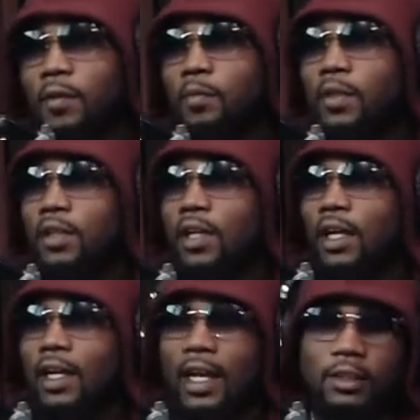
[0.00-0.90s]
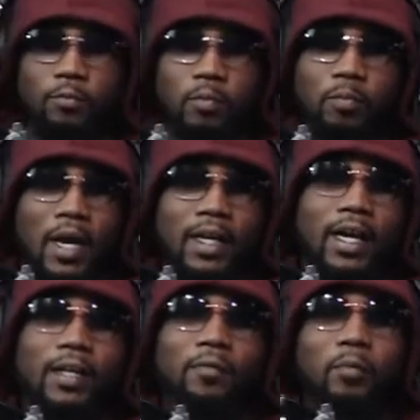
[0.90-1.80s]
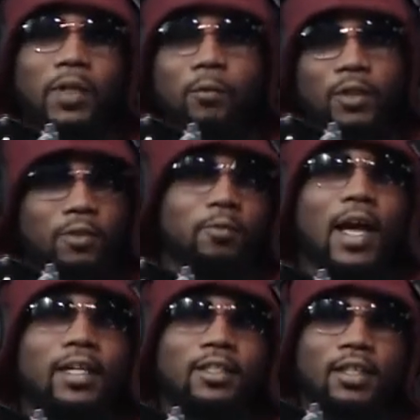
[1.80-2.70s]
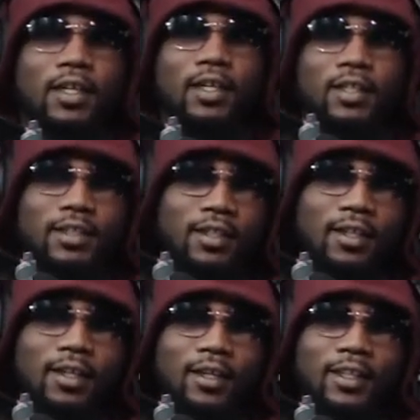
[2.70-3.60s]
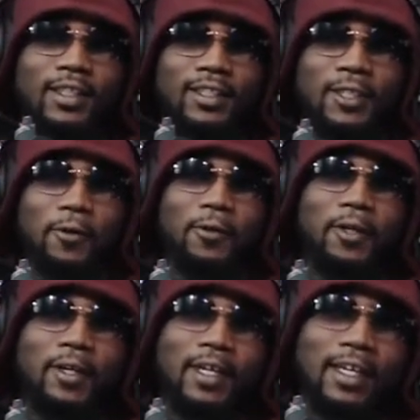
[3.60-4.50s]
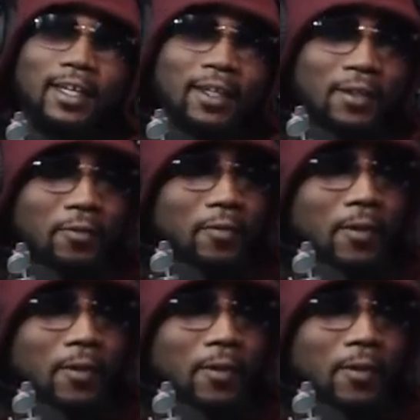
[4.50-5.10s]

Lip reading: me? And that might not even be what you actually is. So, You feel